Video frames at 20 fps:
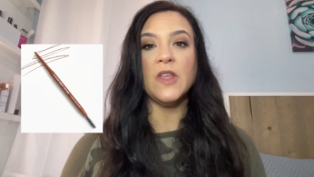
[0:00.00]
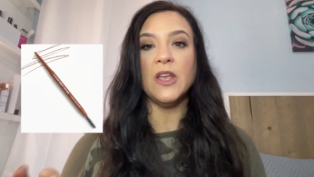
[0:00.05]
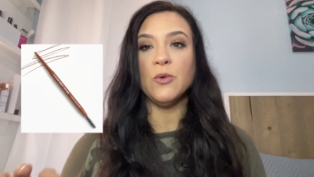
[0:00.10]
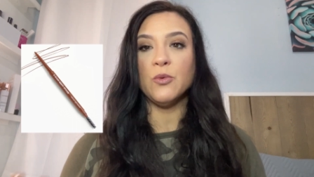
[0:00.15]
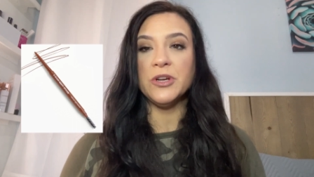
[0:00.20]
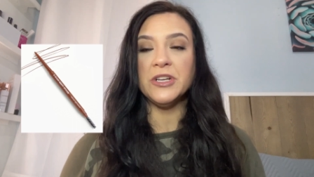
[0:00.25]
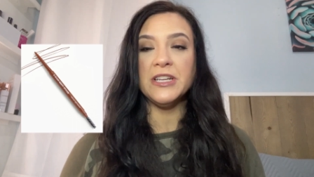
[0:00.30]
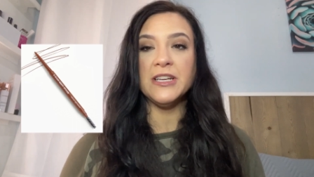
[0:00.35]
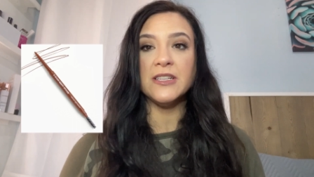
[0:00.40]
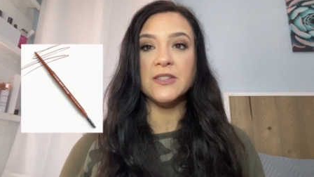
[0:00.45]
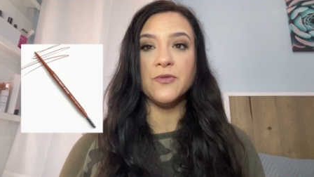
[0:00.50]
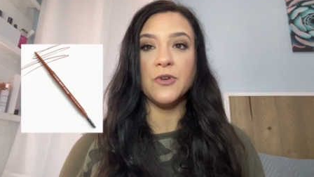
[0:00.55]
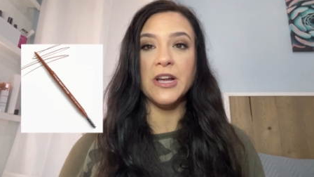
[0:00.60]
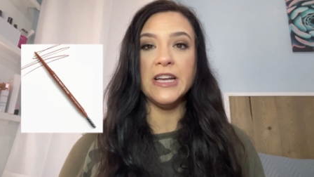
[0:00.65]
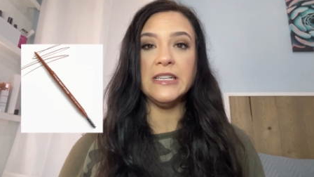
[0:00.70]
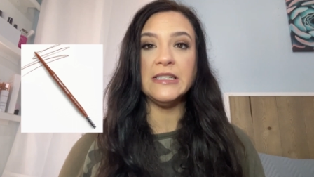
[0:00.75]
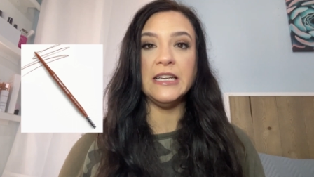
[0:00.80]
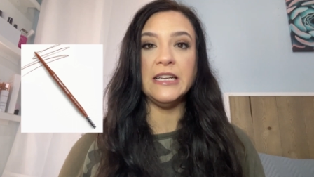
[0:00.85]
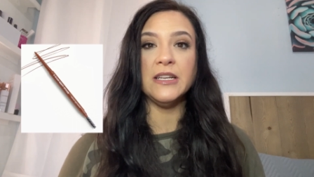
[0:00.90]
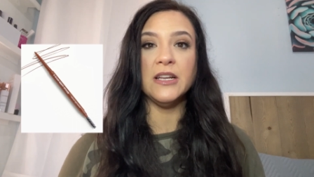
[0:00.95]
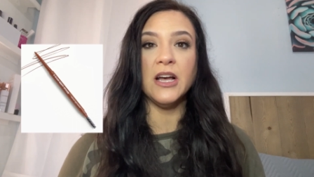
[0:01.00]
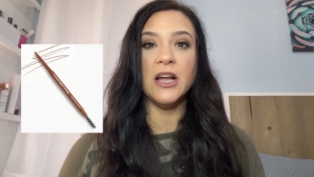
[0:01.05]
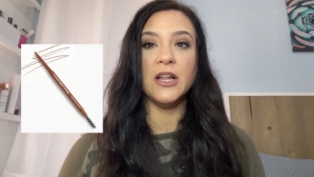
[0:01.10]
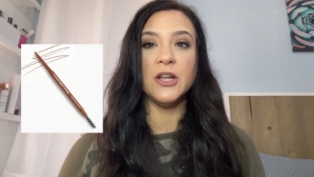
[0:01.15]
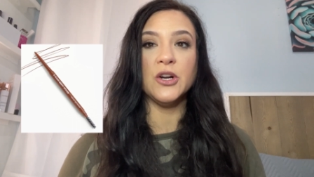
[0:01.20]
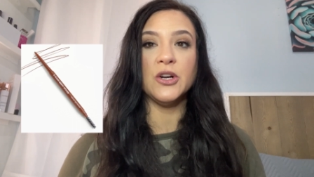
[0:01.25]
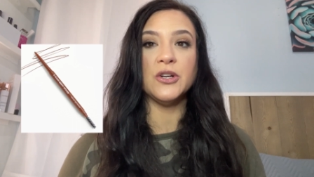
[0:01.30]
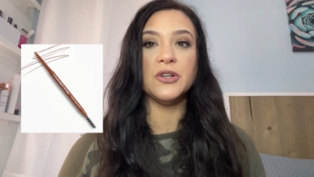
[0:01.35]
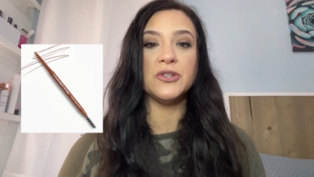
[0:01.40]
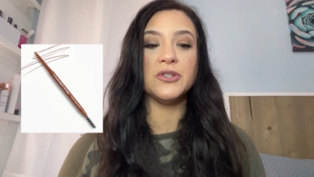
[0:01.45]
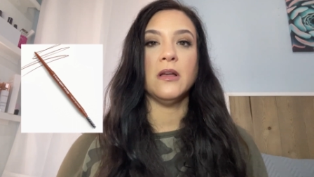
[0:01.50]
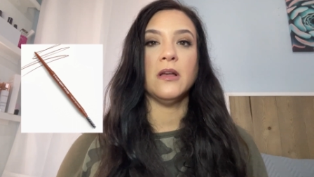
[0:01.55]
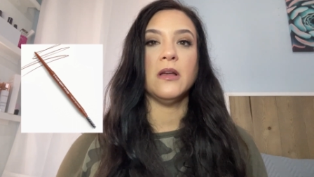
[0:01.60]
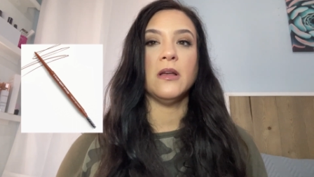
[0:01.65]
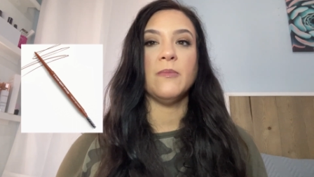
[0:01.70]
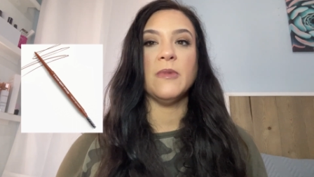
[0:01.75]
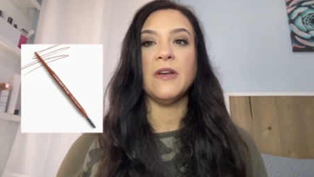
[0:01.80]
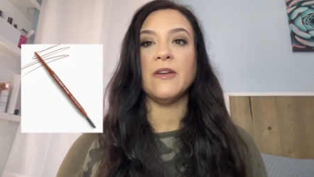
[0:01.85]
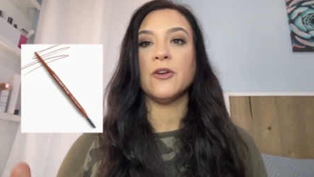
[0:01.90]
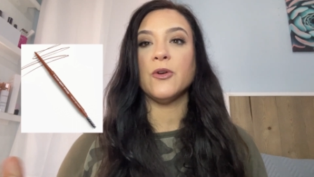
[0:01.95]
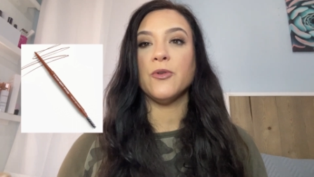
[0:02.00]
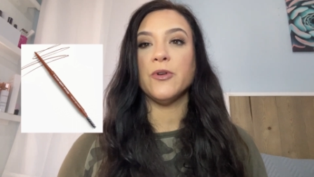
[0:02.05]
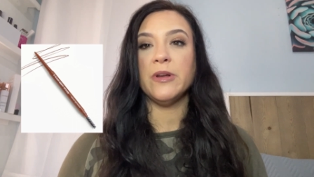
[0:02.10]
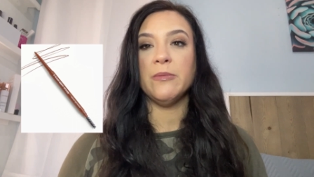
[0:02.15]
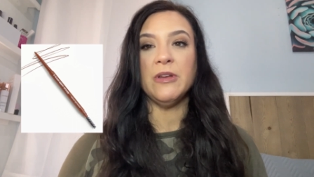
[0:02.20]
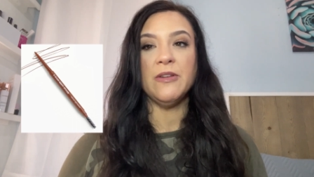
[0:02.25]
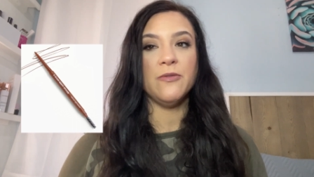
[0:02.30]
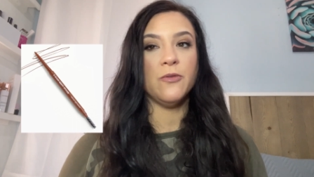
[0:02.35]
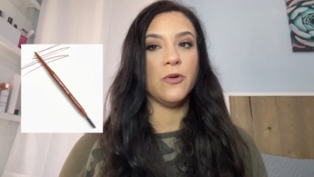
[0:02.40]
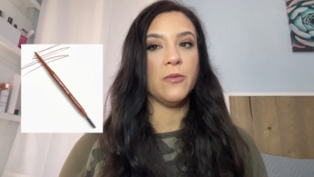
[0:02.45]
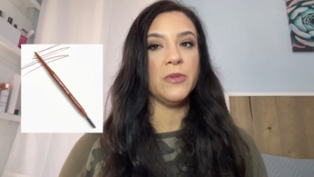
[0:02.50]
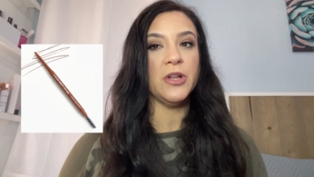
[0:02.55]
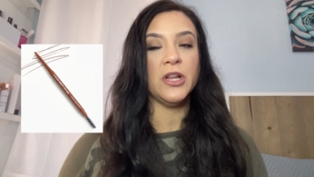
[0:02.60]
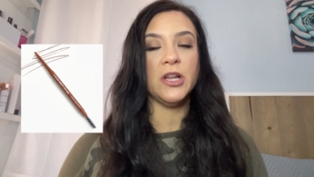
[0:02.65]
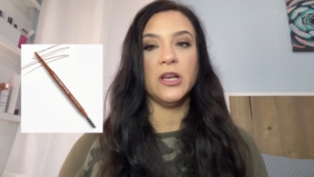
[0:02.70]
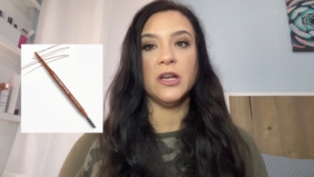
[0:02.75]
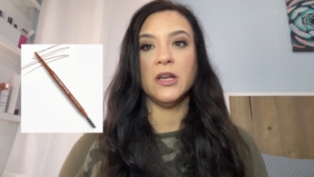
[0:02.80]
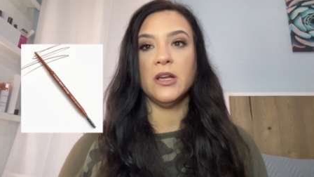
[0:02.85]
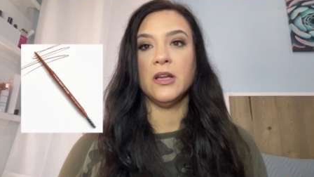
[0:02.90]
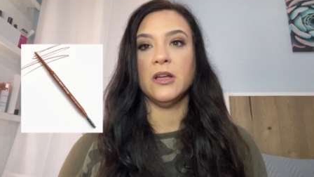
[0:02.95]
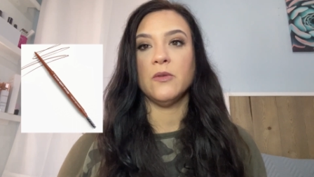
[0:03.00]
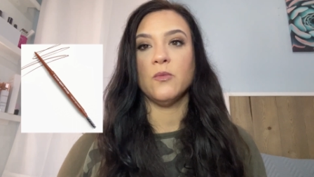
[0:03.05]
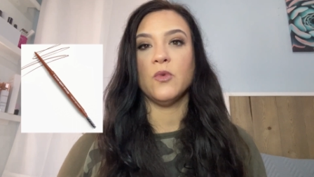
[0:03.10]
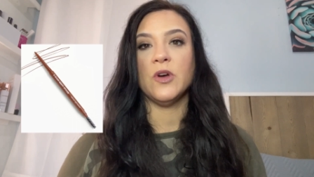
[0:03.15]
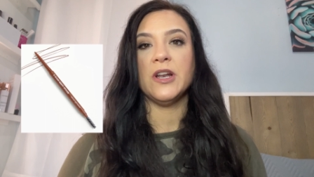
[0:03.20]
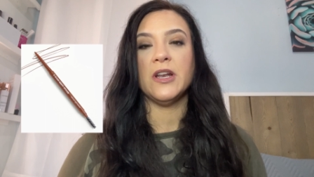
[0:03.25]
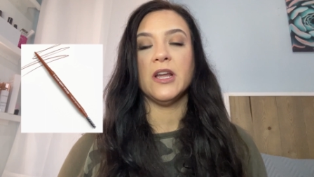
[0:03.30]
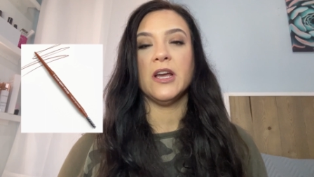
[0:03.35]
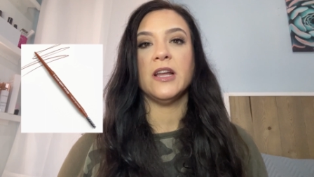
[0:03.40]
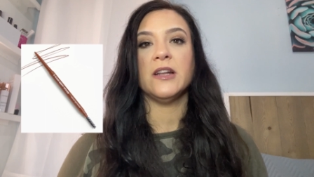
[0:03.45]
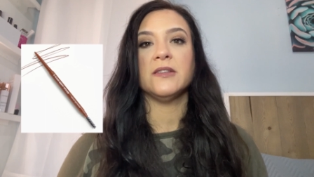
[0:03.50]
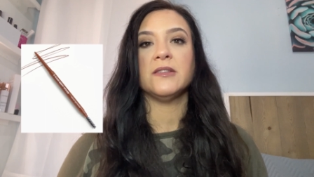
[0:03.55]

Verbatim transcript: Retails for $18, um, creamy formula and whatnot.